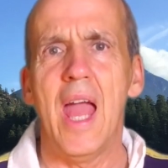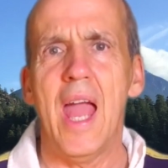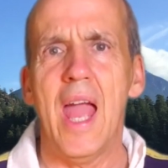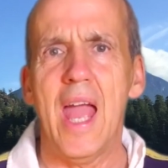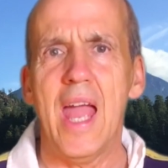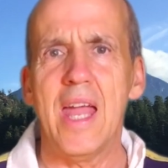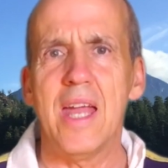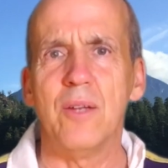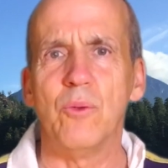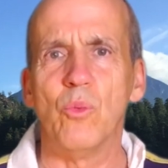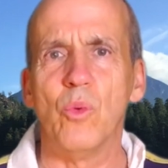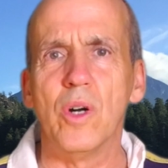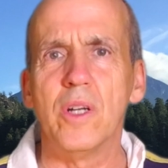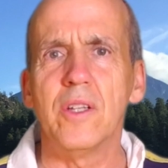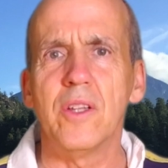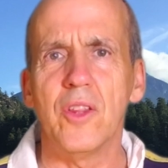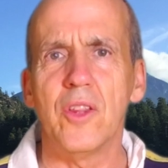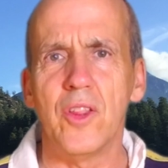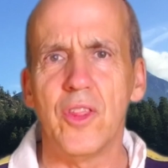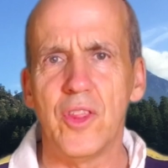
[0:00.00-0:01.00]
And one
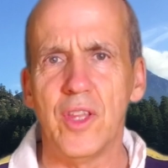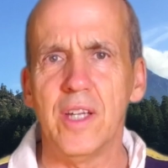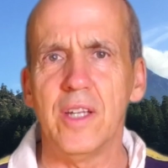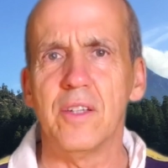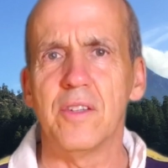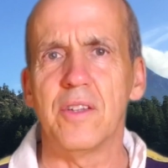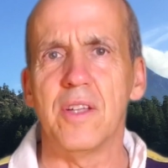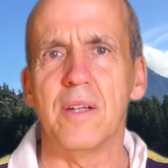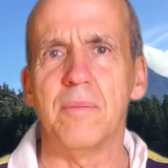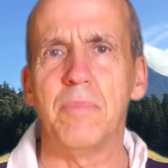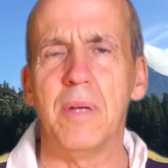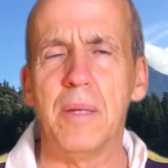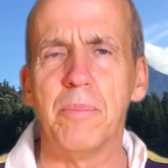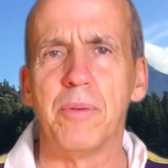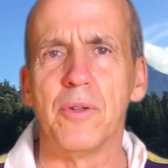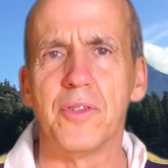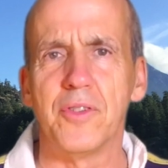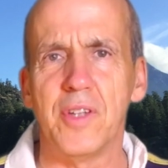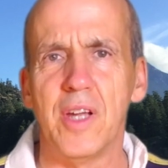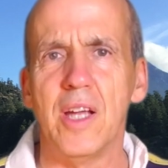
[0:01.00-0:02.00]
of the things that people
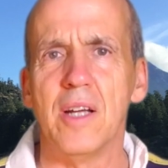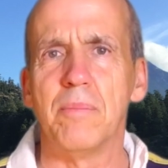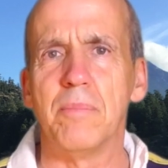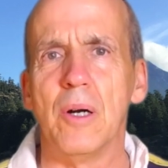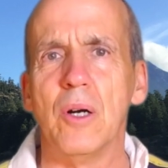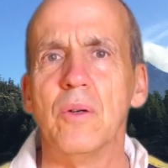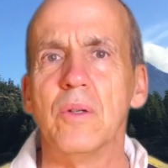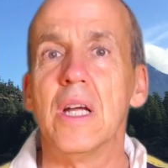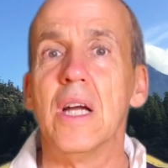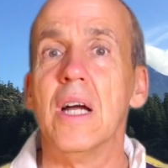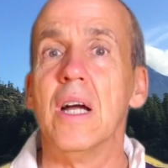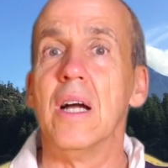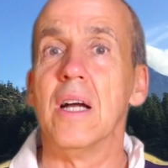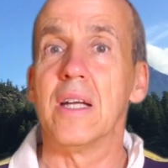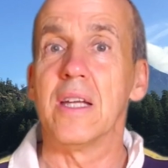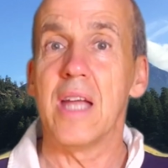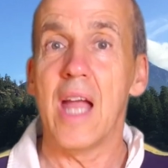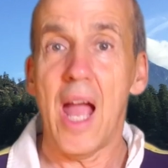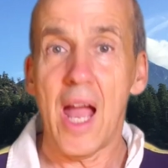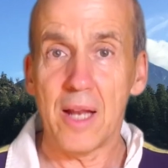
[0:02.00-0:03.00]
say about
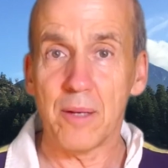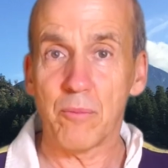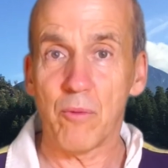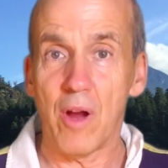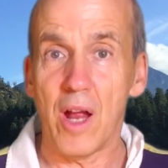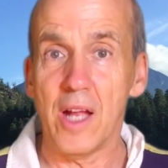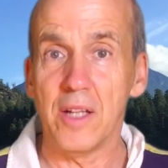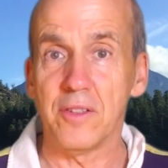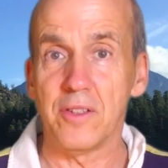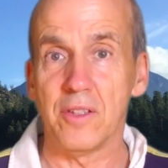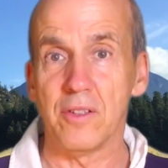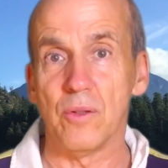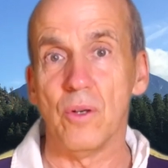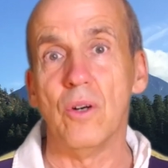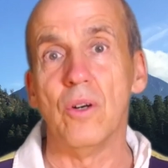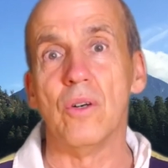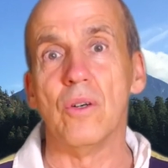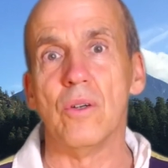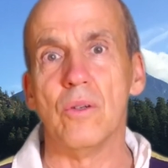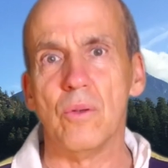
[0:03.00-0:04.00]
catamarans is,
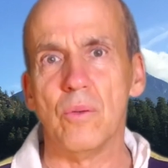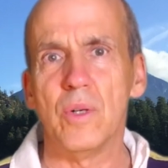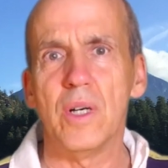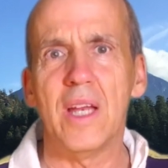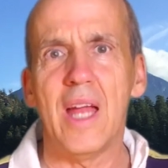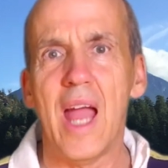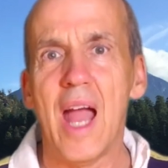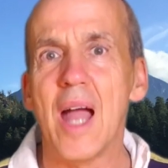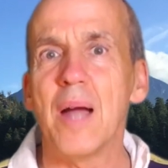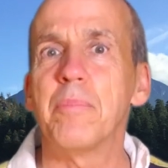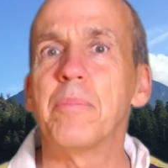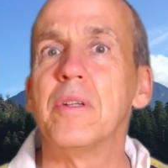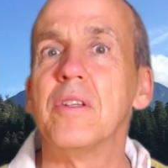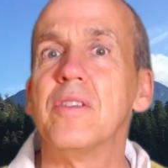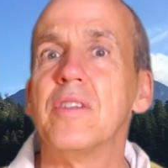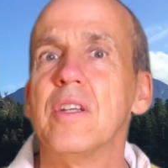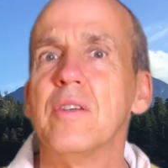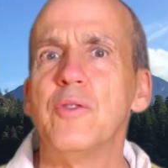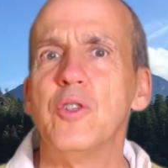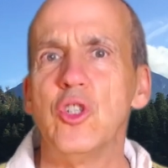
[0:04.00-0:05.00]
oh, what happens
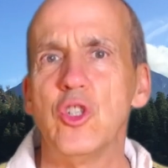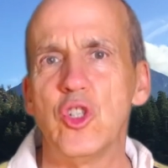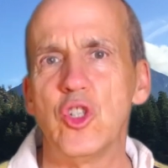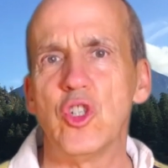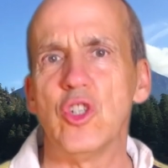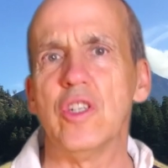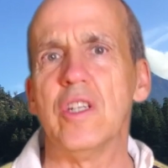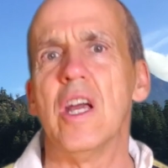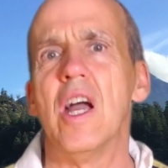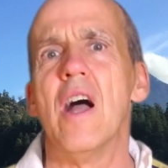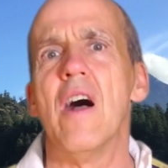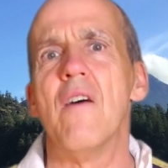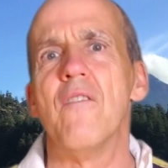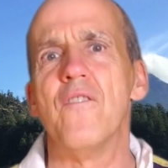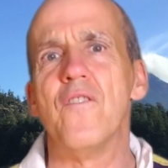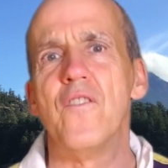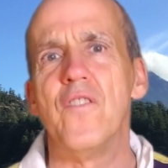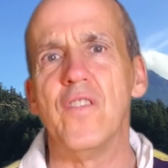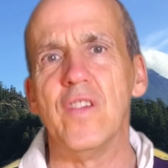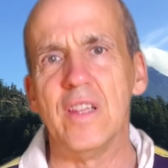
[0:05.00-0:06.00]
if you should
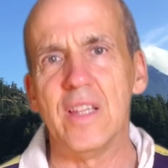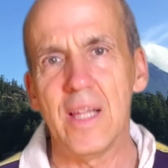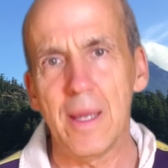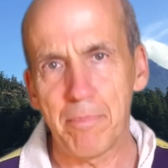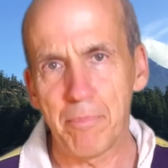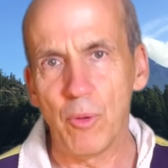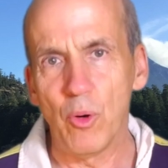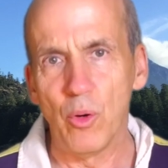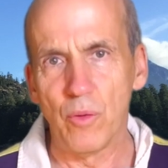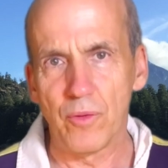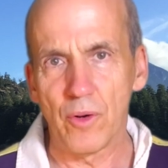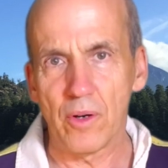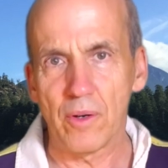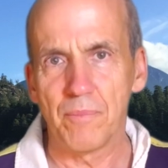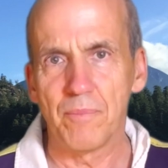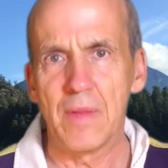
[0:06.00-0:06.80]
flip over?